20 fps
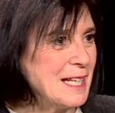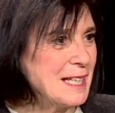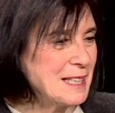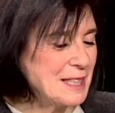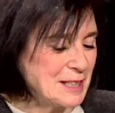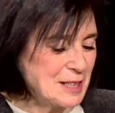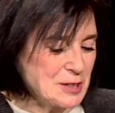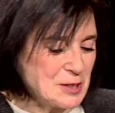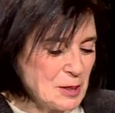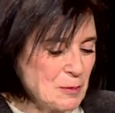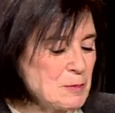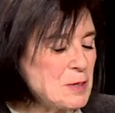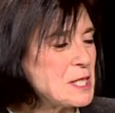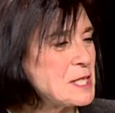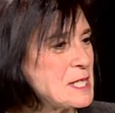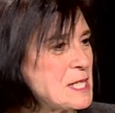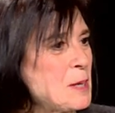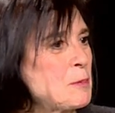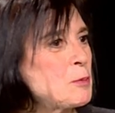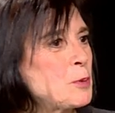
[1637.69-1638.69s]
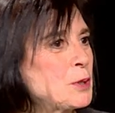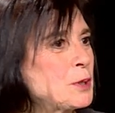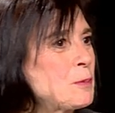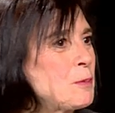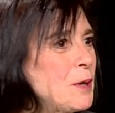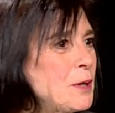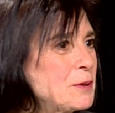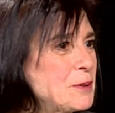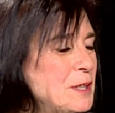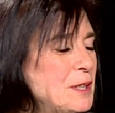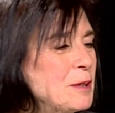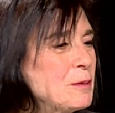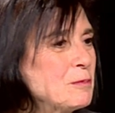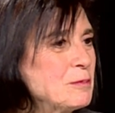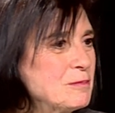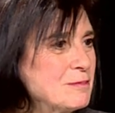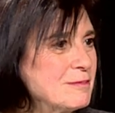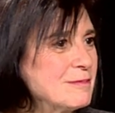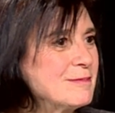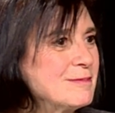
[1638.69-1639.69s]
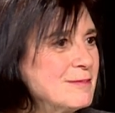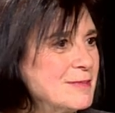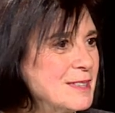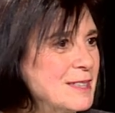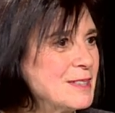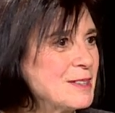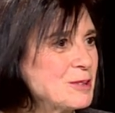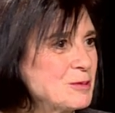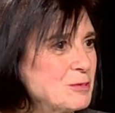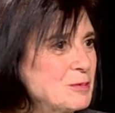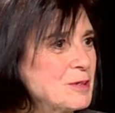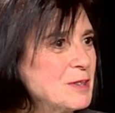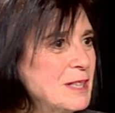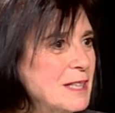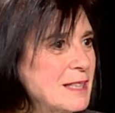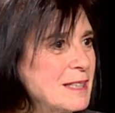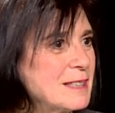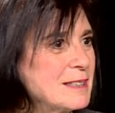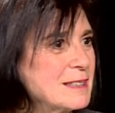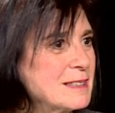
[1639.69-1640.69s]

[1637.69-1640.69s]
There's something separate about him. Yeah. You know? Yeah.